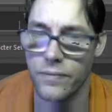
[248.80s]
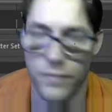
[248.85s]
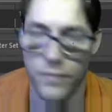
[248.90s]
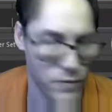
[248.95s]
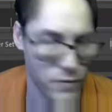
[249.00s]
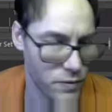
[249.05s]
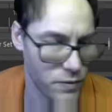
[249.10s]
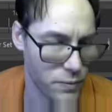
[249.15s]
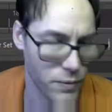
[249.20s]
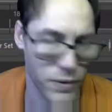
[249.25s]

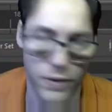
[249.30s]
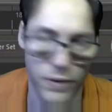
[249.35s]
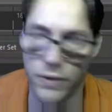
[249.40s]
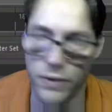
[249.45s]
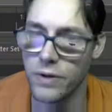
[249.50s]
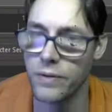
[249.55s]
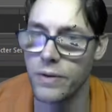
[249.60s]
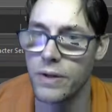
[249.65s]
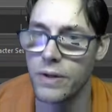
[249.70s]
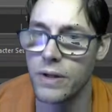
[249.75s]
It's pretty
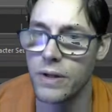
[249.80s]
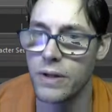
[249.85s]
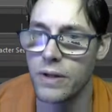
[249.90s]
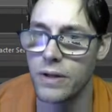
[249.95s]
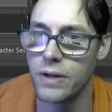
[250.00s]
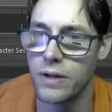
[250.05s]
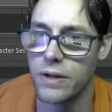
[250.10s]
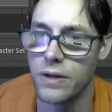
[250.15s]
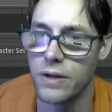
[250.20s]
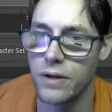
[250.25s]
good.
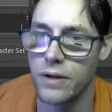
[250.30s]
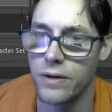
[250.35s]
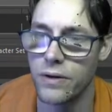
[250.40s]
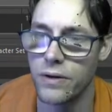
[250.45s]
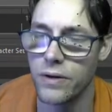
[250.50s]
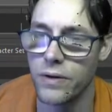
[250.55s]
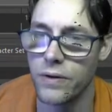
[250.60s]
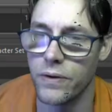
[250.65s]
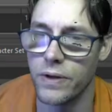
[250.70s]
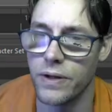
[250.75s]
I'll
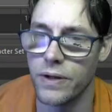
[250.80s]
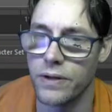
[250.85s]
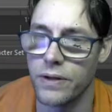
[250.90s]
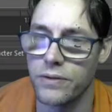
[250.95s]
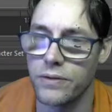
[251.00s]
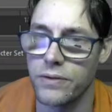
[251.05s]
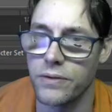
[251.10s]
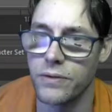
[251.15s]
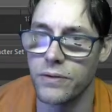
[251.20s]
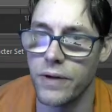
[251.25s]
go
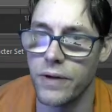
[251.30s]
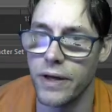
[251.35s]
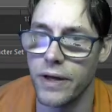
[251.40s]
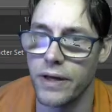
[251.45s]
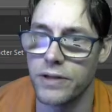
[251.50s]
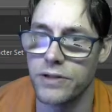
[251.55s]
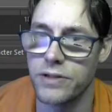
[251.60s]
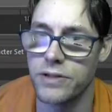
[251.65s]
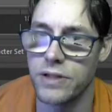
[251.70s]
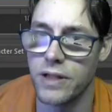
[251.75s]
into
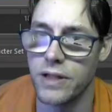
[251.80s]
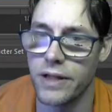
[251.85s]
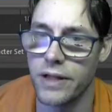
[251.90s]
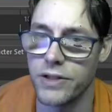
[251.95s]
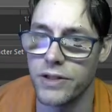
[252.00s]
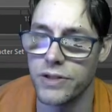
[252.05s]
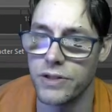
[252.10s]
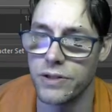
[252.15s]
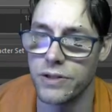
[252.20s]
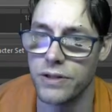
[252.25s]
edge
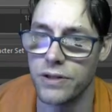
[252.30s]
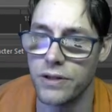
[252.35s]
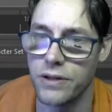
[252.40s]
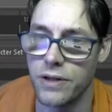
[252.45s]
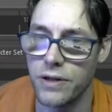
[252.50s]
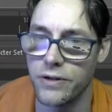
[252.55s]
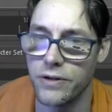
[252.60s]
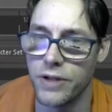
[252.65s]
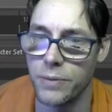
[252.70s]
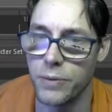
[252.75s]
selection.
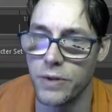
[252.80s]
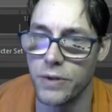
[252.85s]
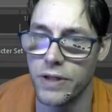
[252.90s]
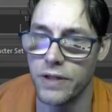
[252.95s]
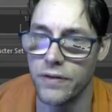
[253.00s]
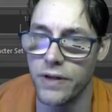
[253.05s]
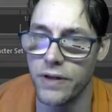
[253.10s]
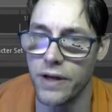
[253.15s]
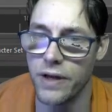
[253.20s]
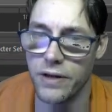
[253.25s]
I'll double
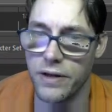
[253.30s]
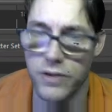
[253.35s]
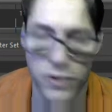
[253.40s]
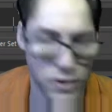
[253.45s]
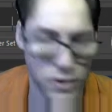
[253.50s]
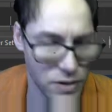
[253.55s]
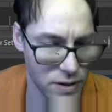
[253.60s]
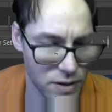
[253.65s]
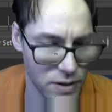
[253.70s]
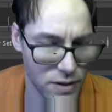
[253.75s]
click the
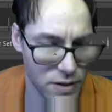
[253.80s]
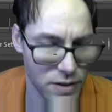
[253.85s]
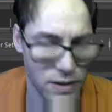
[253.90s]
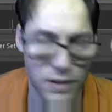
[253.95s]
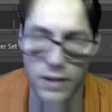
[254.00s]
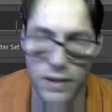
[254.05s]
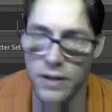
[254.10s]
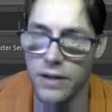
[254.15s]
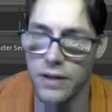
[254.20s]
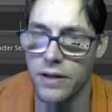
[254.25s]
edge,
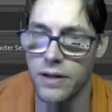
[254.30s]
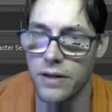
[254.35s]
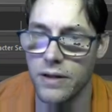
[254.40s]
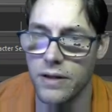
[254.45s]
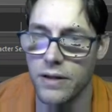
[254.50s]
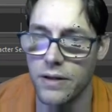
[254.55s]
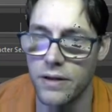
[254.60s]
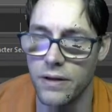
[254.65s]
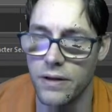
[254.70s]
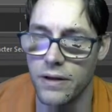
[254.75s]

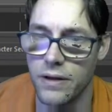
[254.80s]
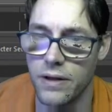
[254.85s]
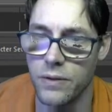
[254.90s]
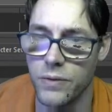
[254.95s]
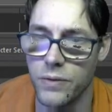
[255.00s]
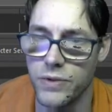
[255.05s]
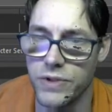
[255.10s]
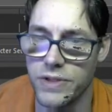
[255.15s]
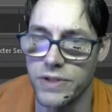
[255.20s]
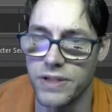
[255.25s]
and I
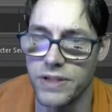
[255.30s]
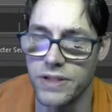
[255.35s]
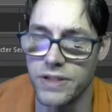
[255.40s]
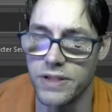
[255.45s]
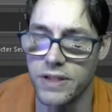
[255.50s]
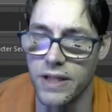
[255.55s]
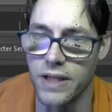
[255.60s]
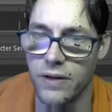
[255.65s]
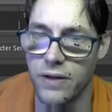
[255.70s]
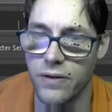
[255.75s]
will just
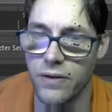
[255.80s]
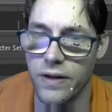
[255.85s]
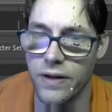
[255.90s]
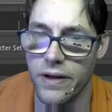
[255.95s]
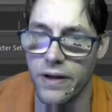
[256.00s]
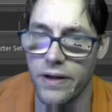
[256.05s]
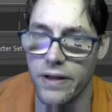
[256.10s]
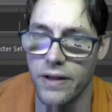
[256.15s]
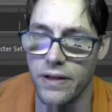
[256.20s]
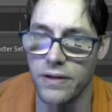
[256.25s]
scale
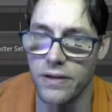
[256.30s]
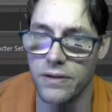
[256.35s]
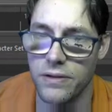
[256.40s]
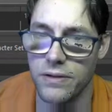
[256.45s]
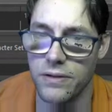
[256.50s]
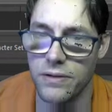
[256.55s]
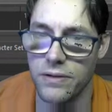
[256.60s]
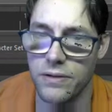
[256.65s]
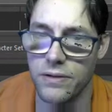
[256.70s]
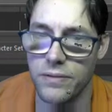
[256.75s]
that
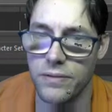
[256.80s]
in.